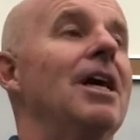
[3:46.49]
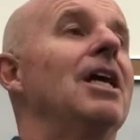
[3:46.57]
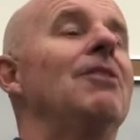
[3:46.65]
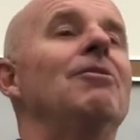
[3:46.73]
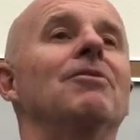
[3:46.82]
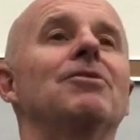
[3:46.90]

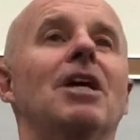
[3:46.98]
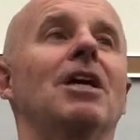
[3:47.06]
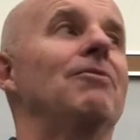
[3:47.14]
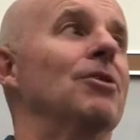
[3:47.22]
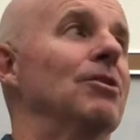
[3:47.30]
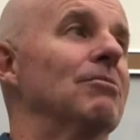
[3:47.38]
Even if, say,
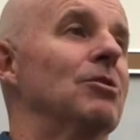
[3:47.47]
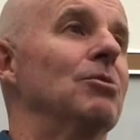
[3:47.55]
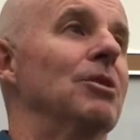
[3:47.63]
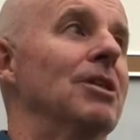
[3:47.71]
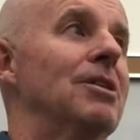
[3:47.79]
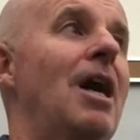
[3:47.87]
if you're
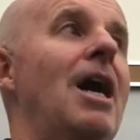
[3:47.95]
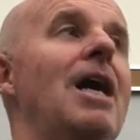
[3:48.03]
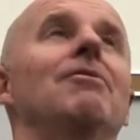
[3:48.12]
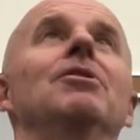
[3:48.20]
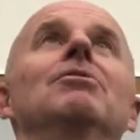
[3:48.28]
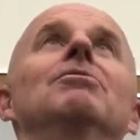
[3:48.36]
doing a
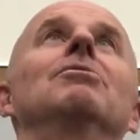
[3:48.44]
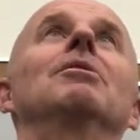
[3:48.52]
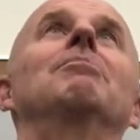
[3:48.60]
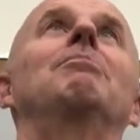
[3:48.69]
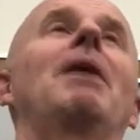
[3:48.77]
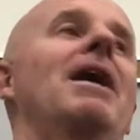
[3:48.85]
dive and you do
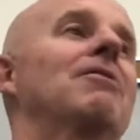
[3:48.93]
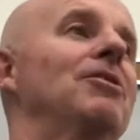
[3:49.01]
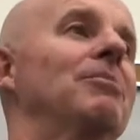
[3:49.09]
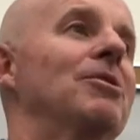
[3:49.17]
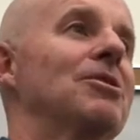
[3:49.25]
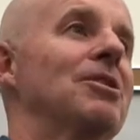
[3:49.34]
a
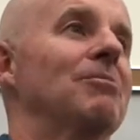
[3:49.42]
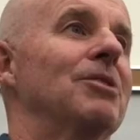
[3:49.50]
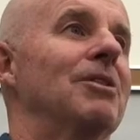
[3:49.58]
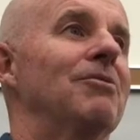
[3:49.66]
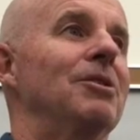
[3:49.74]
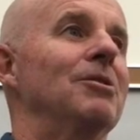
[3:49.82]
backflip or
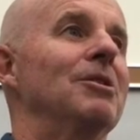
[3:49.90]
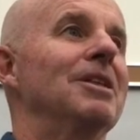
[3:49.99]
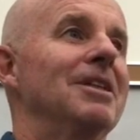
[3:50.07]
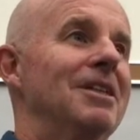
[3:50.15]
something, if you,